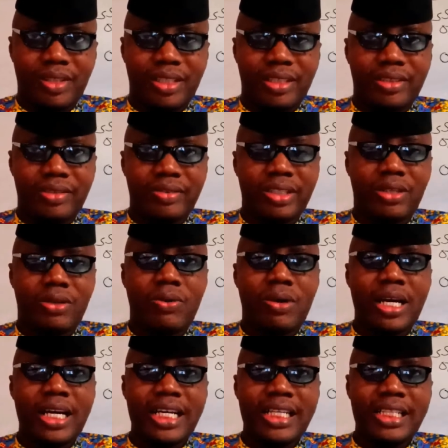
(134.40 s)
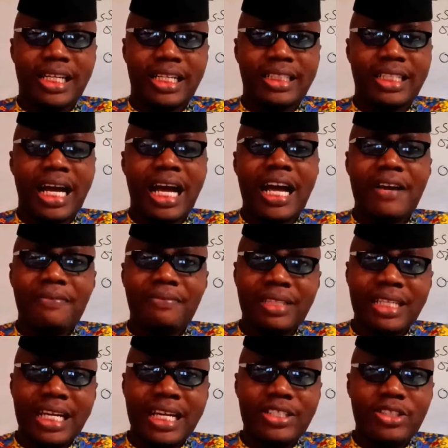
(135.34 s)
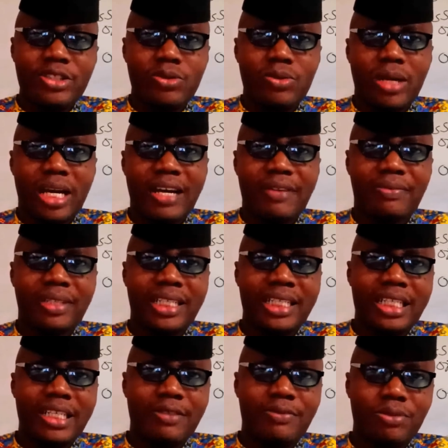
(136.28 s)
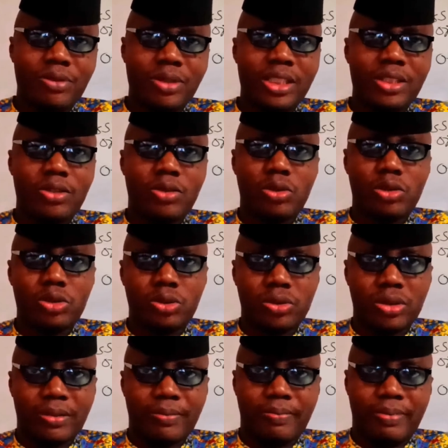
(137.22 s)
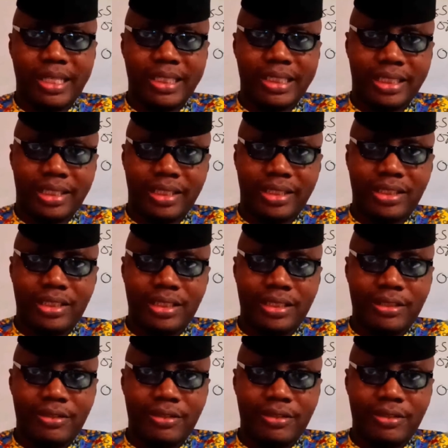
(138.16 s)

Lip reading: require that after you have carefully gone through the passage,